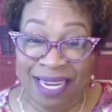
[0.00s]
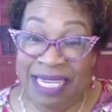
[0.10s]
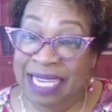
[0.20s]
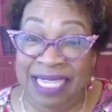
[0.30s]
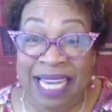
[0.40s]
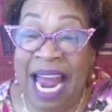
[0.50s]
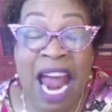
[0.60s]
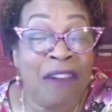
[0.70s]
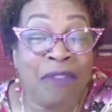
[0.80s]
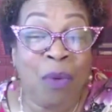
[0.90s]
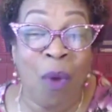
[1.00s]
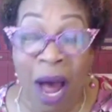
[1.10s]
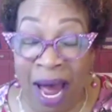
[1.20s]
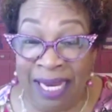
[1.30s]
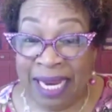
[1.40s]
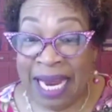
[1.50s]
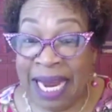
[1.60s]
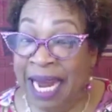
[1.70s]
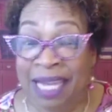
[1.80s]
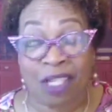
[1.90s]
to say everyone
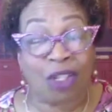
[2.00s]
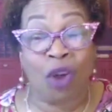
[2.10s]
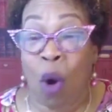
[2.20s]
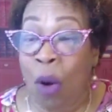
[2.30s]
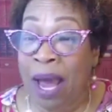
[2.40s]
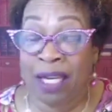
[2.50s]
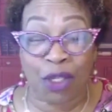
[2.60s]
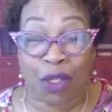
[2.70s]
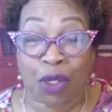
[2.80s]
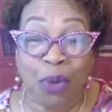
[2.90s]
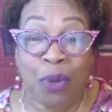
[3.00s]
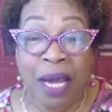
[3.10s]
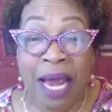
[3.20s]
is going to